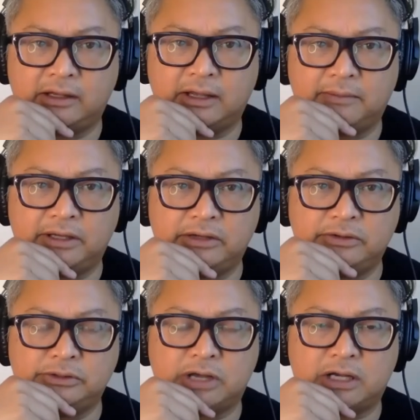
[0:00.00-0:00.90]
I mean,
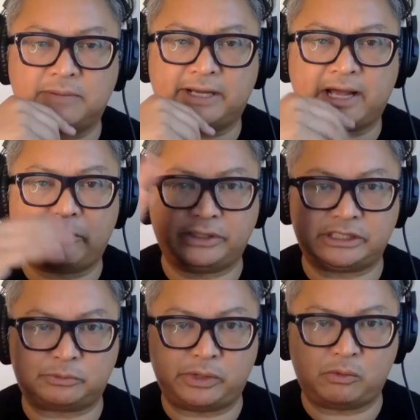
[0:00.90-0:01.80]
you talk about how it
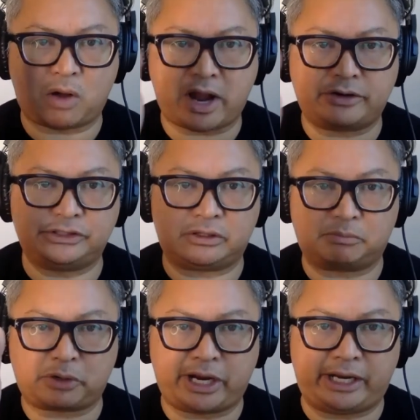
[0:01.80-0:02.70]
just rewires your
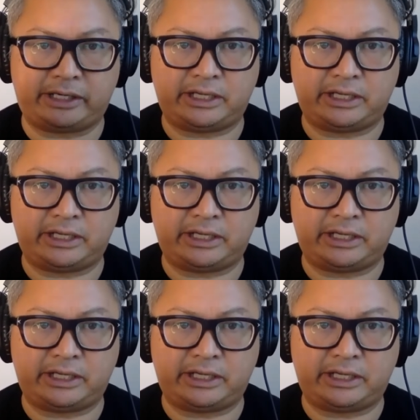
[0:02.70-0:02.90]
brain.